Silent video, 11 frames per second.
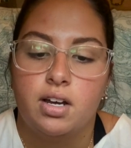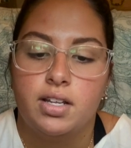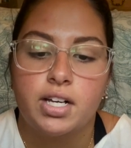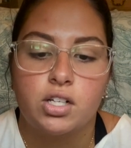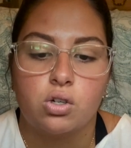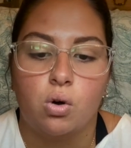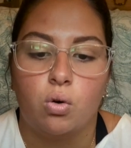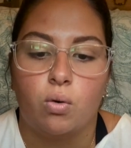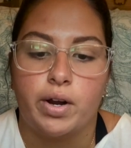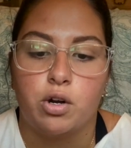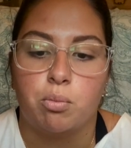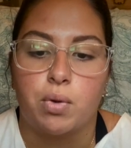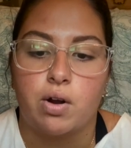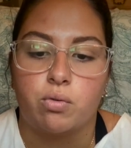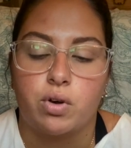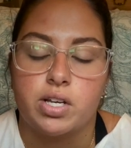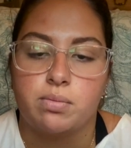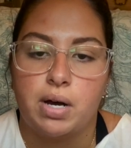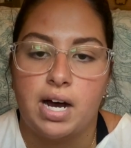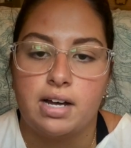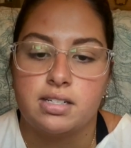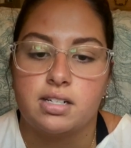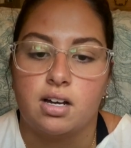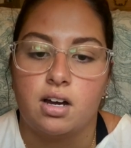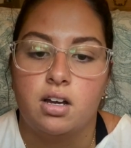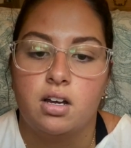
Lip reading: I think it's whole grain or brown rice pasta,